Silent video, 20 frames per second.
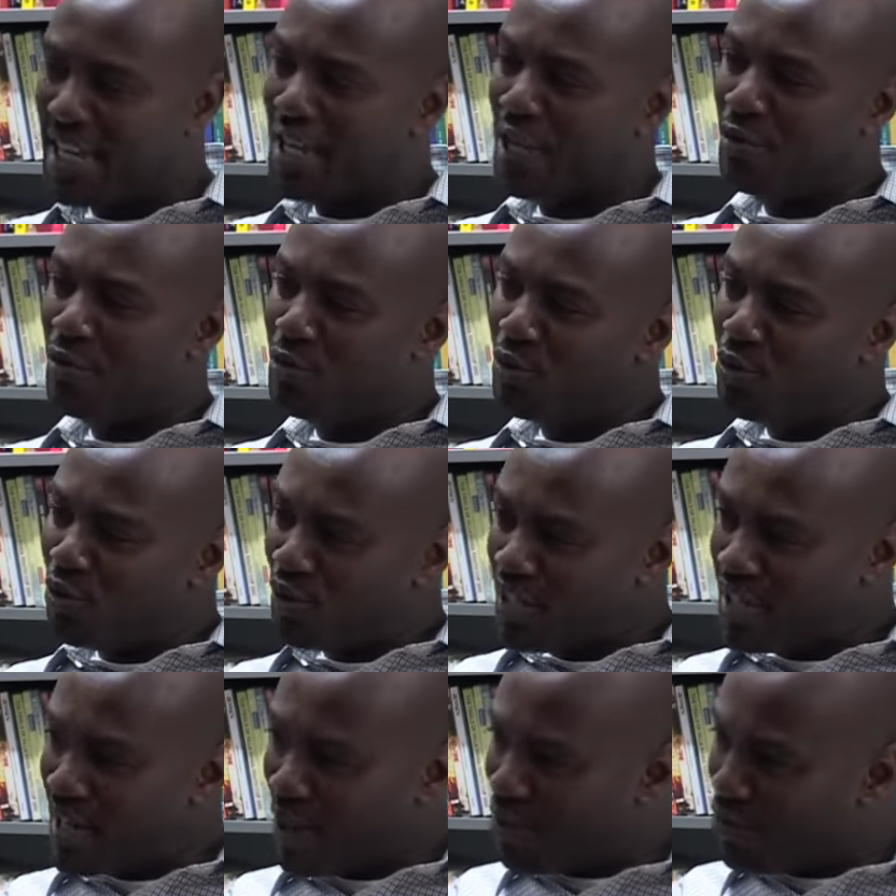If you
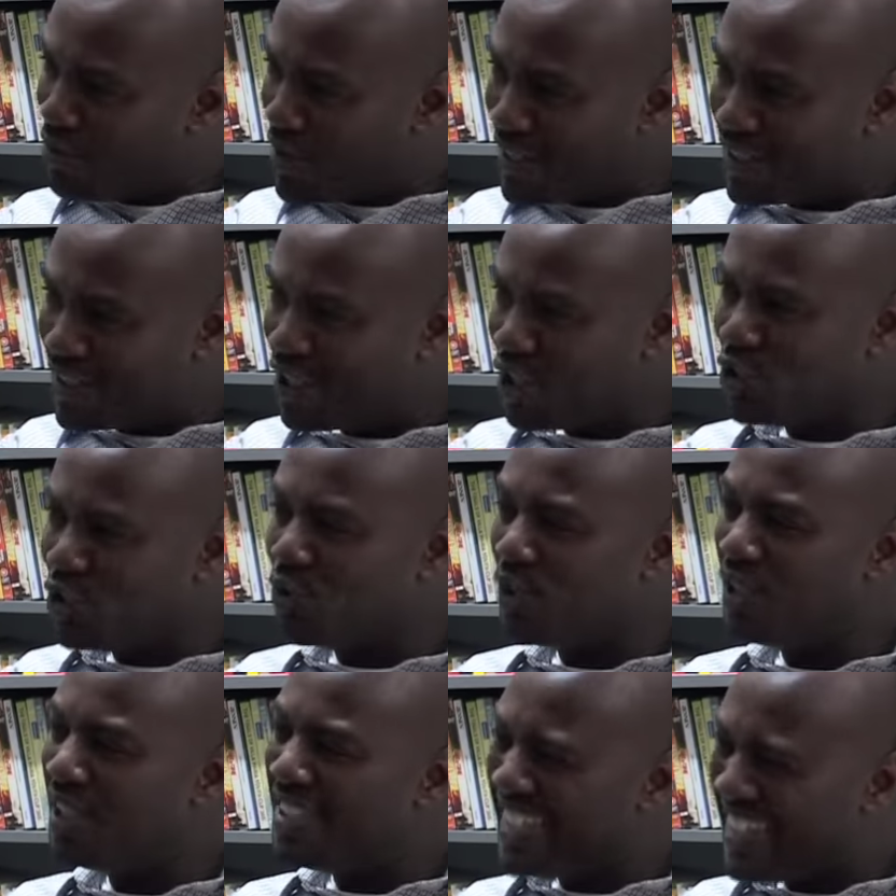read our first issue,
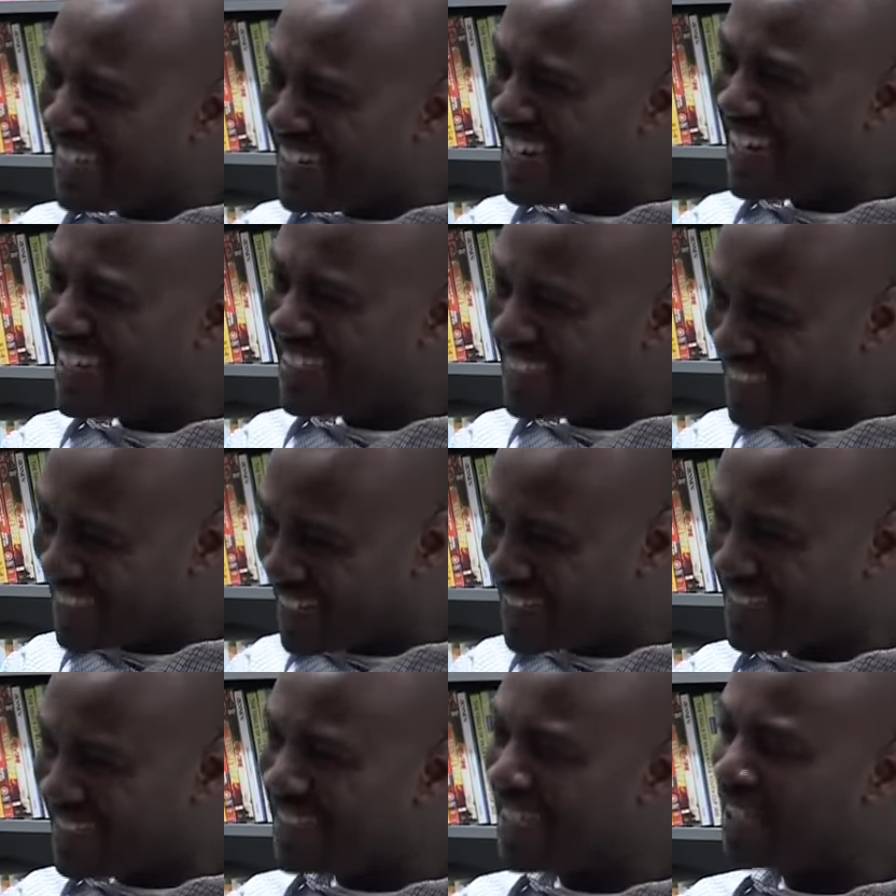it clearly
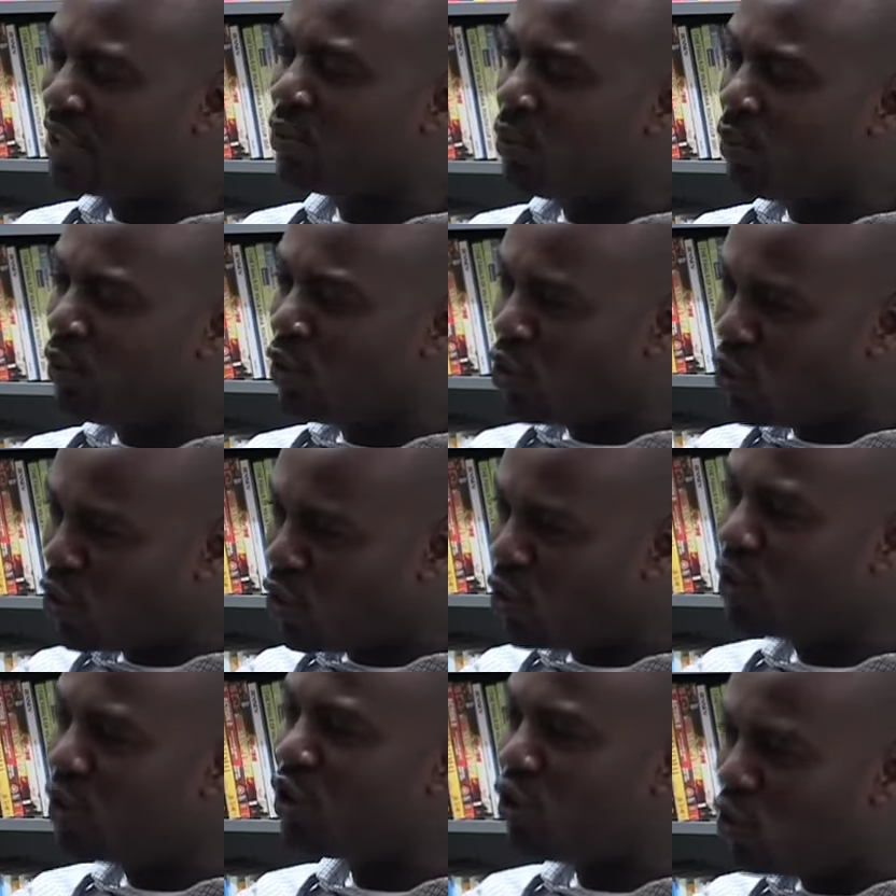states that we will
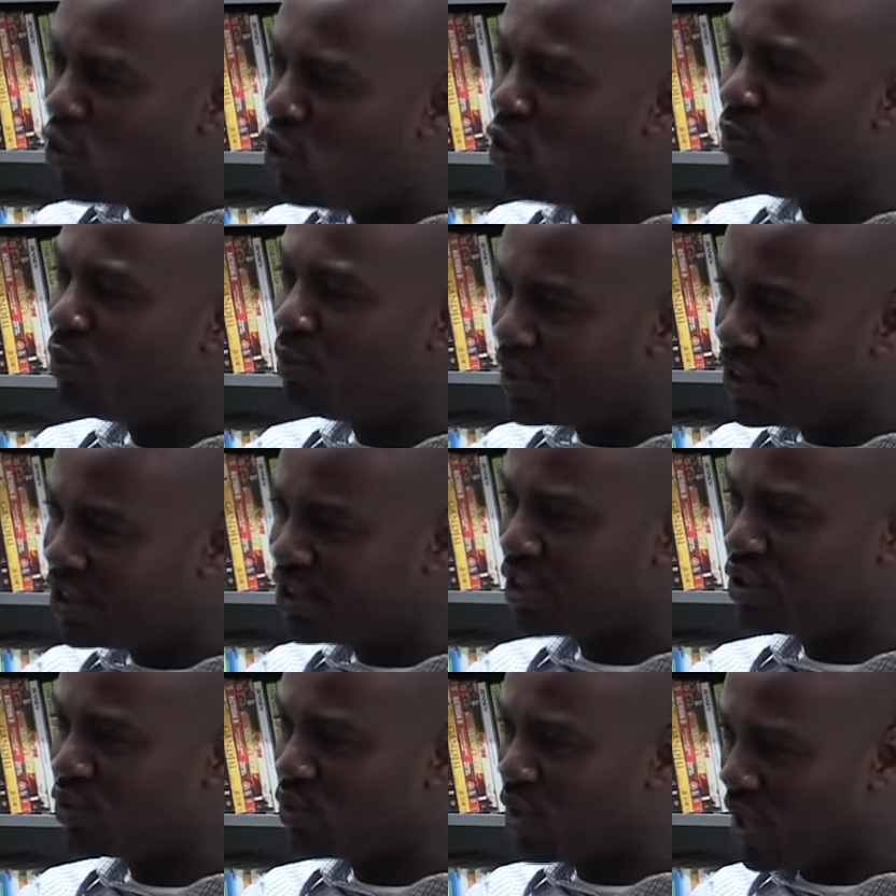hold all
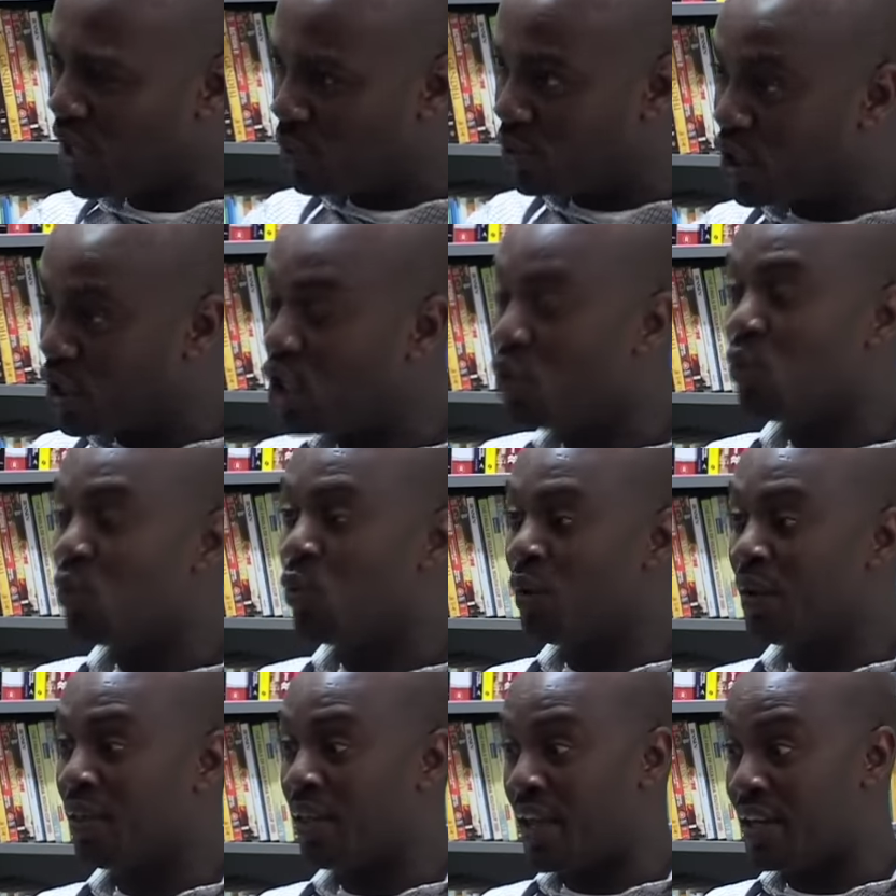politicians to account,
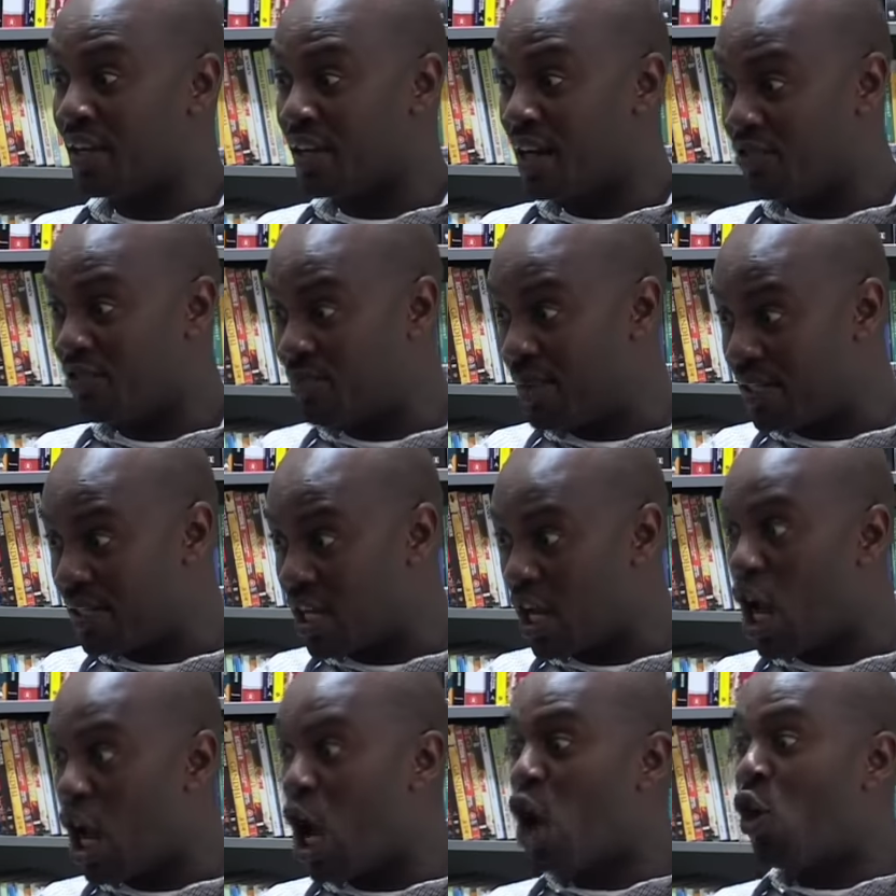whether in the government
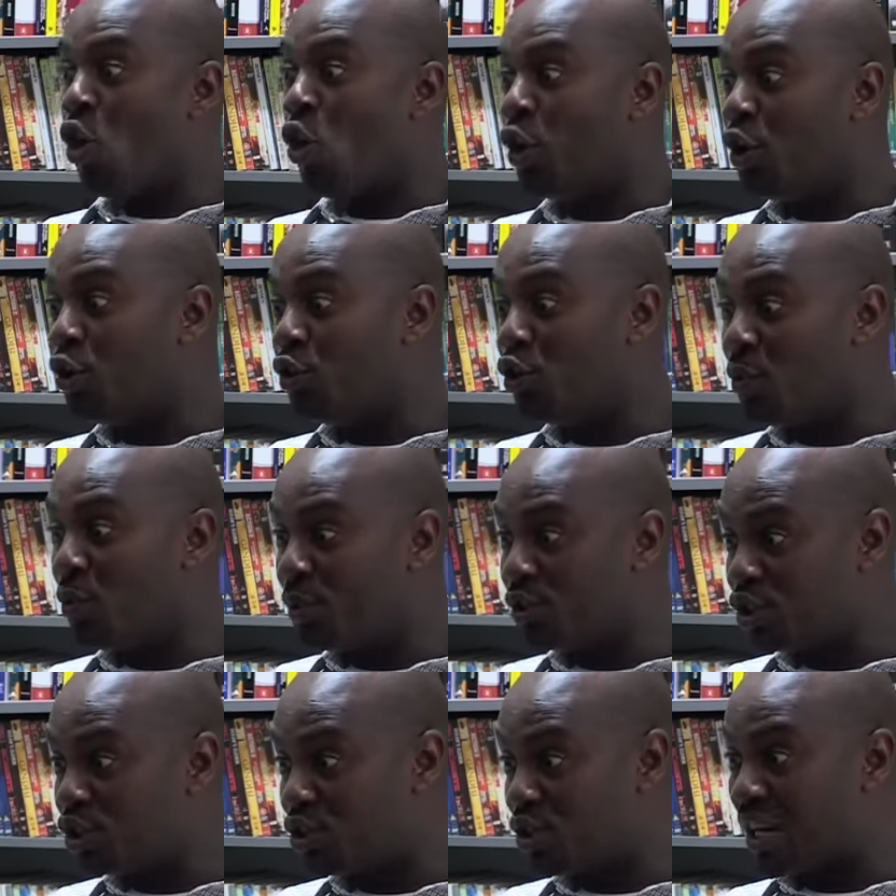or in the
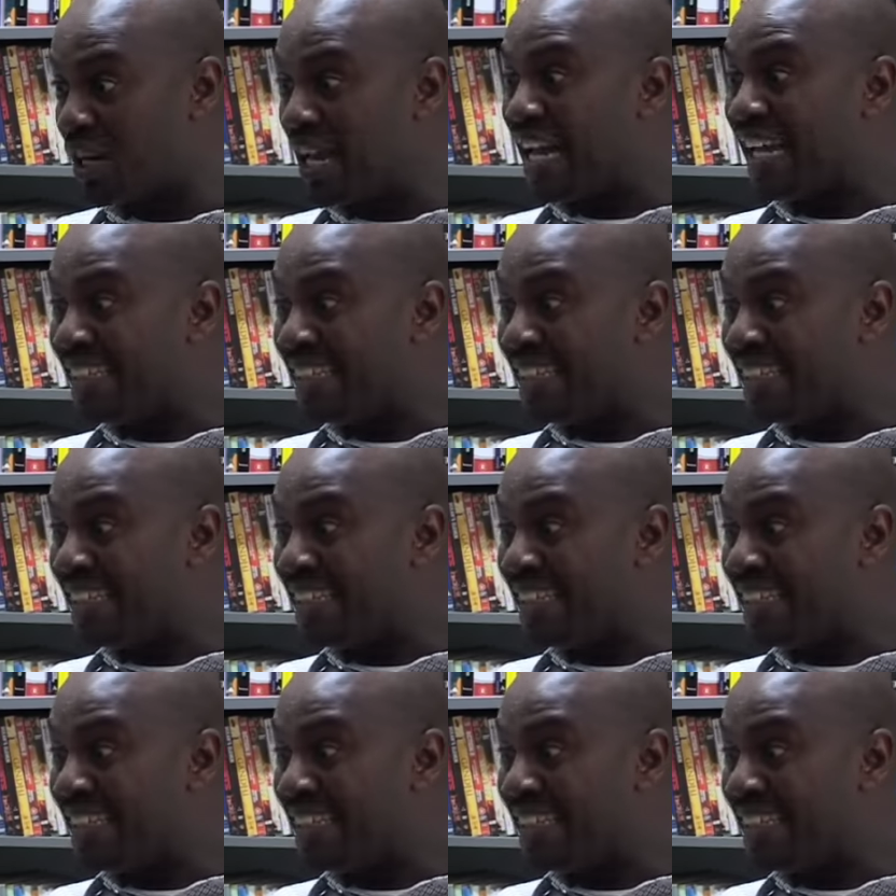opposition.